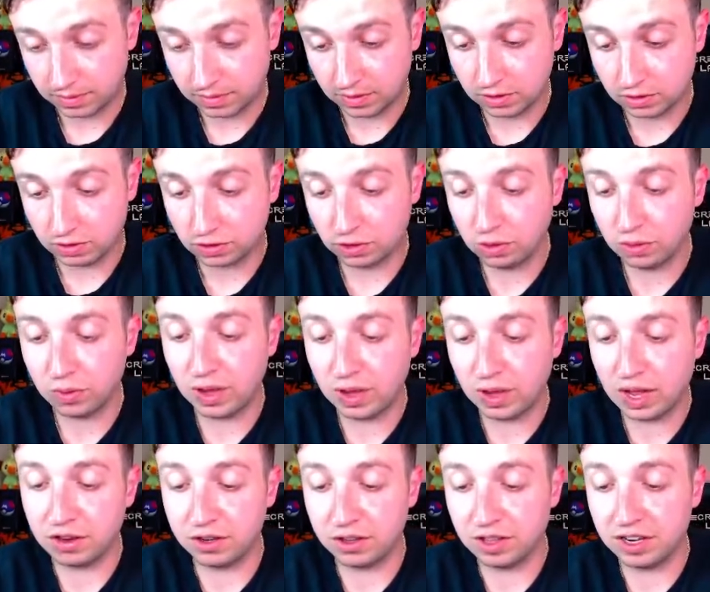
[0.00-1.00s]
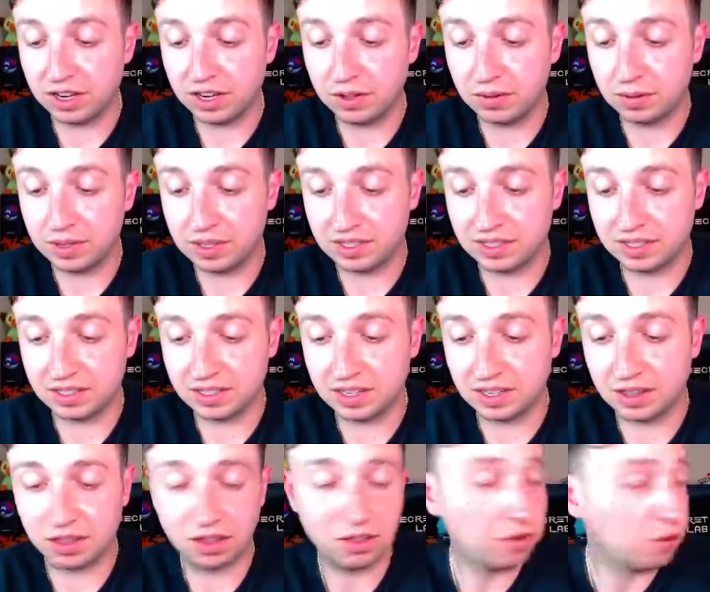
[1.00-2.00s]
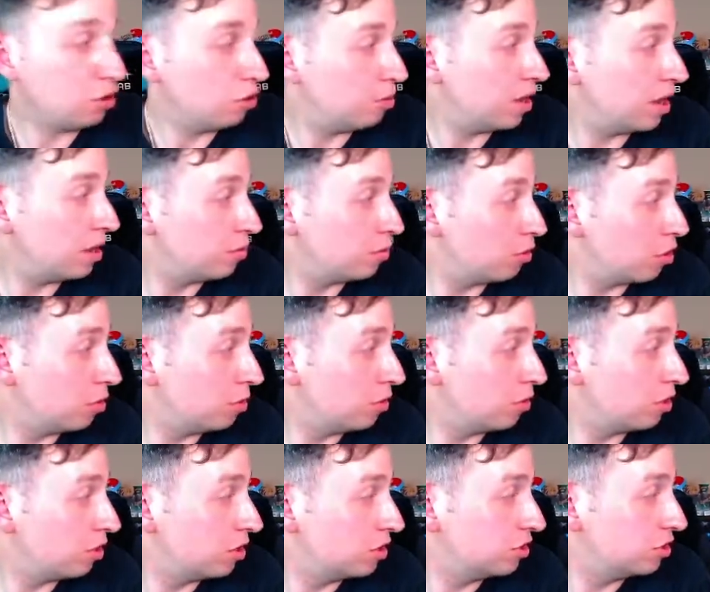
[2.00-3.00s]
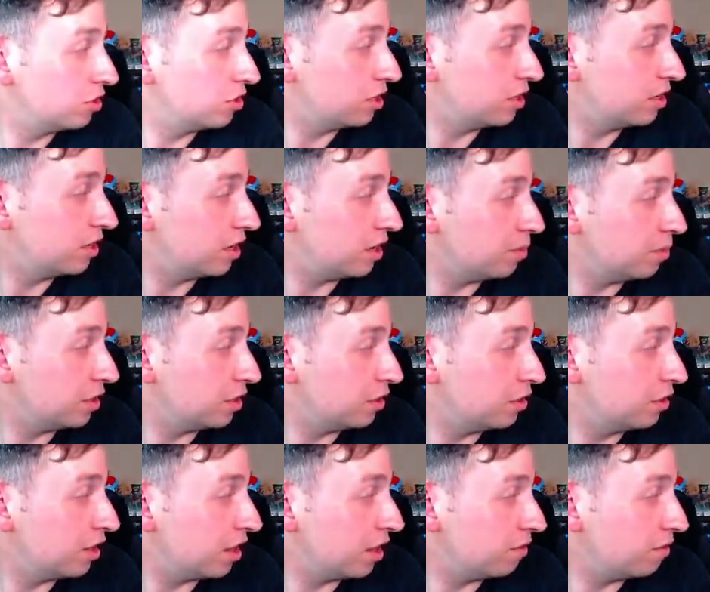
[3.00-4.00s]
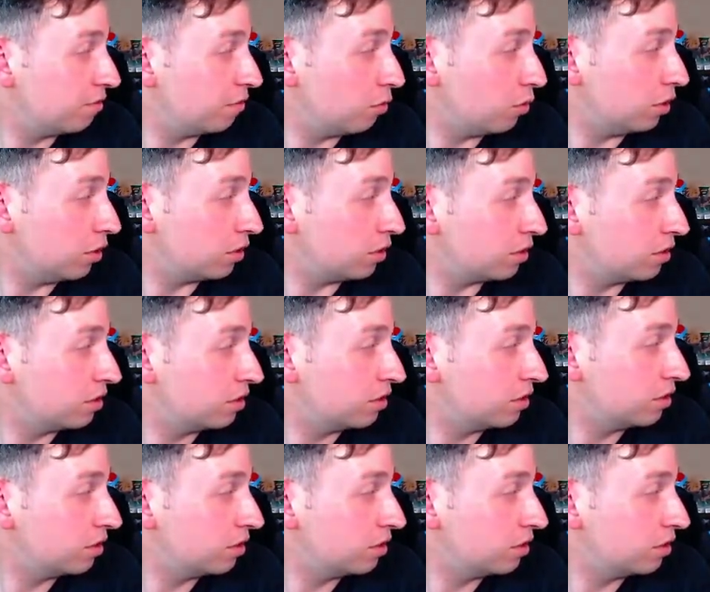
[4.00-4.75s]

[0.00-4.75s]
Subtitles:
Look at how good they did with these. It's like the throwback promo cards used to do. I mean, look at that foiling.